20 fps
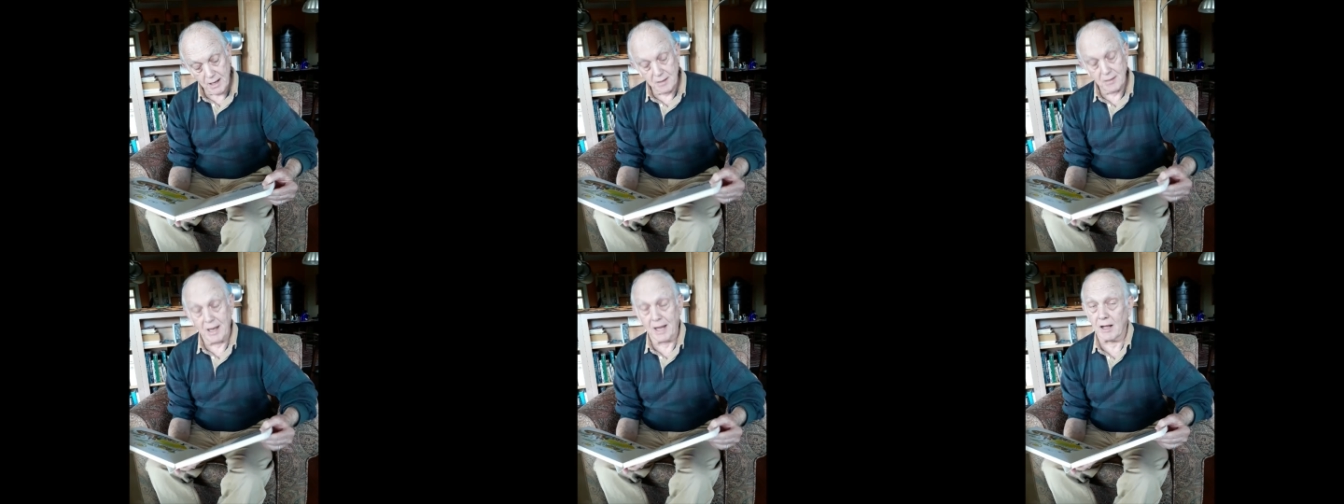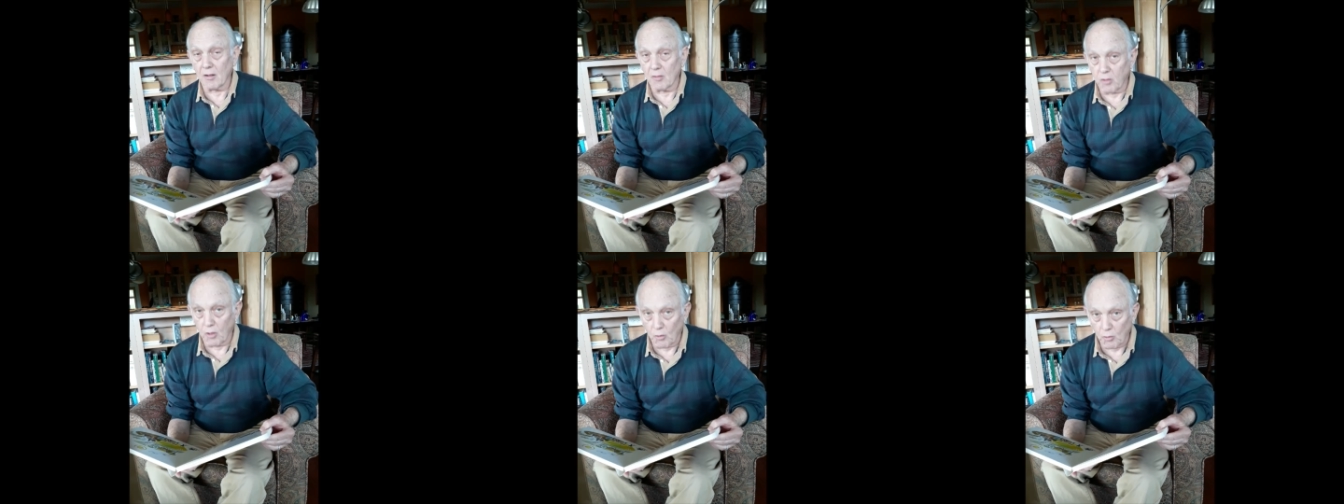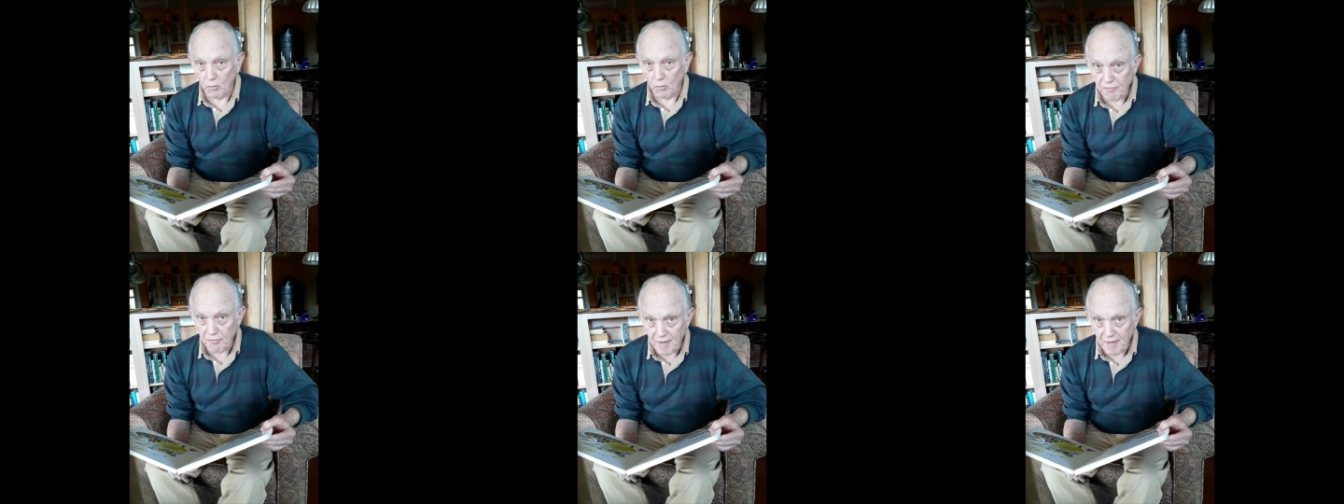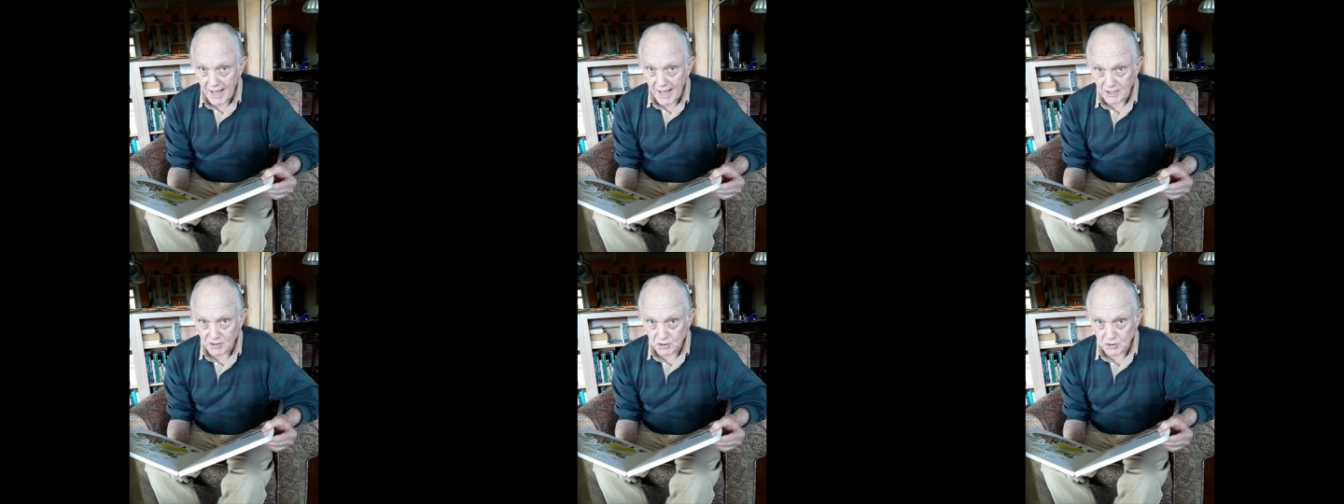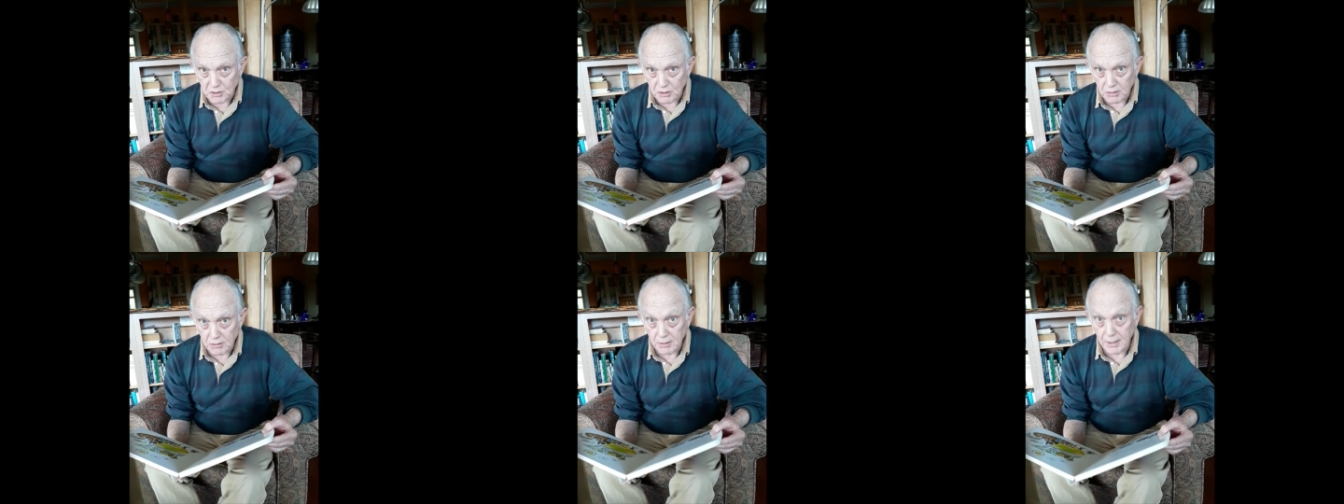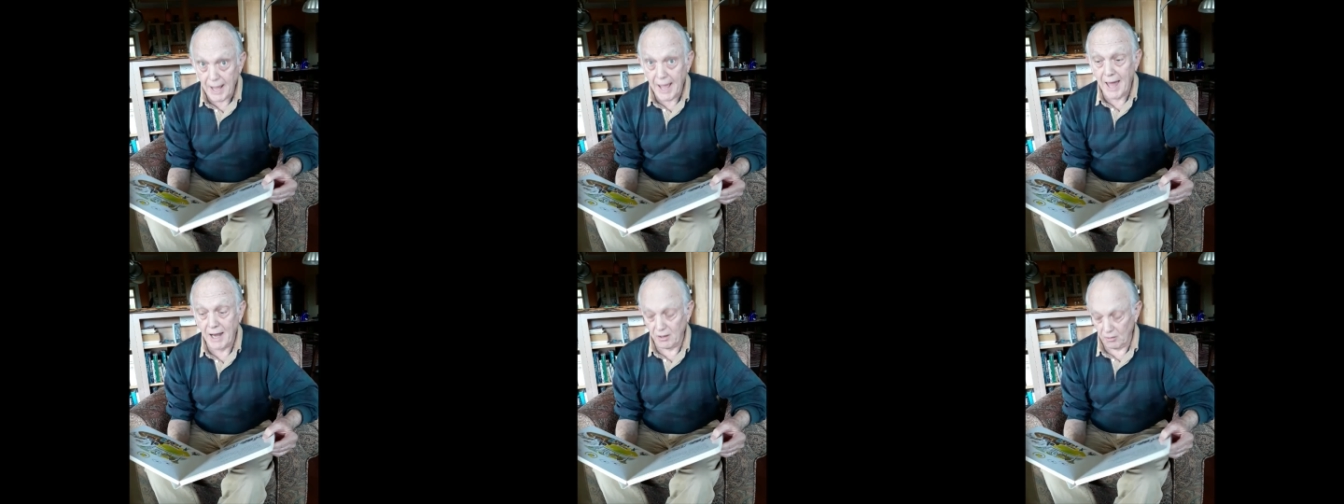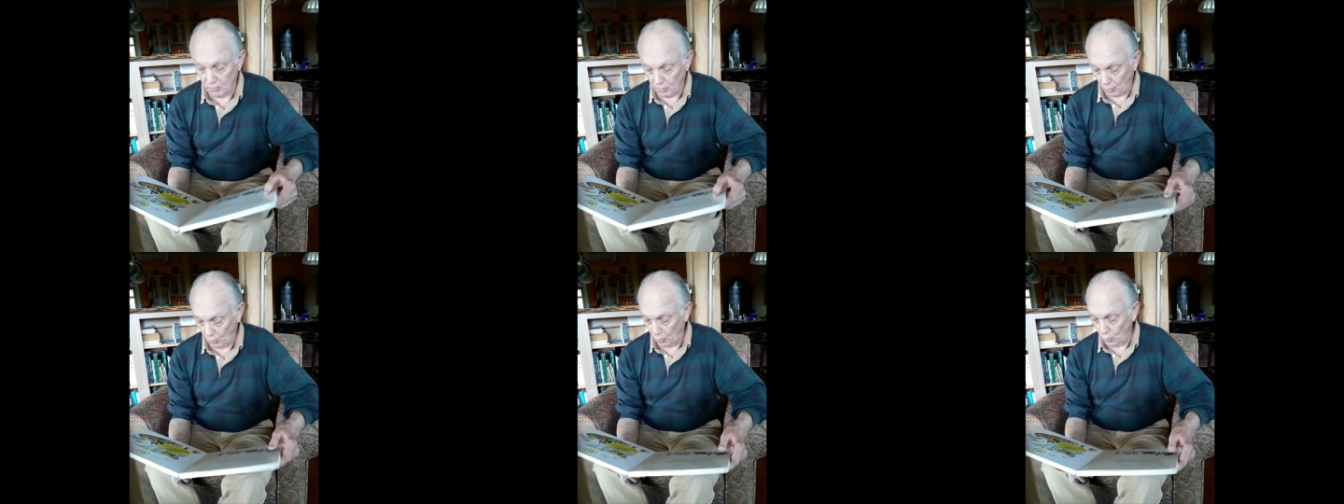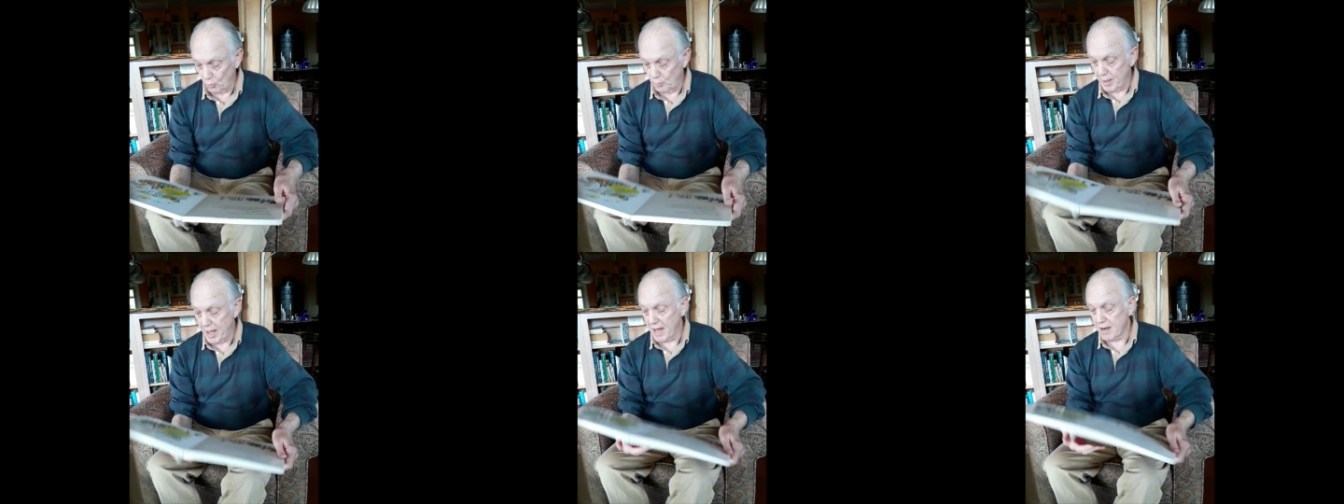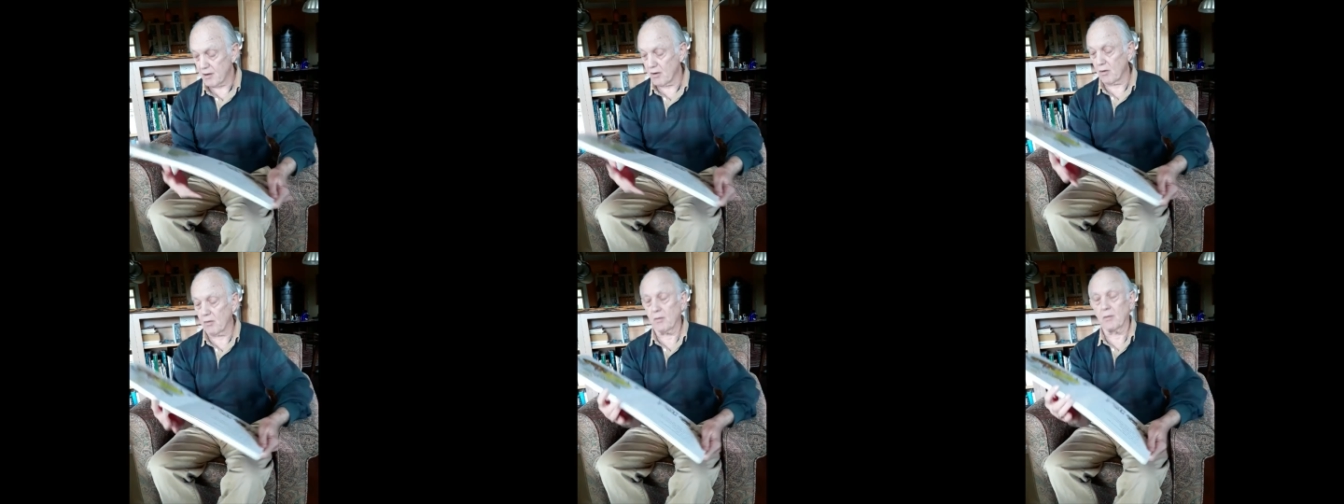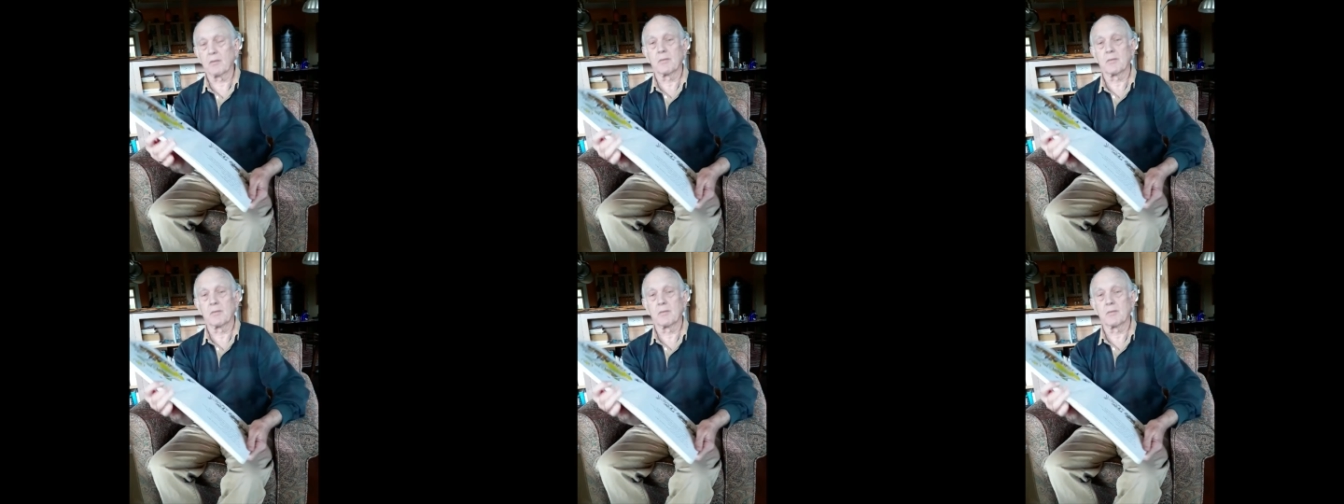dig a little faster and a little better.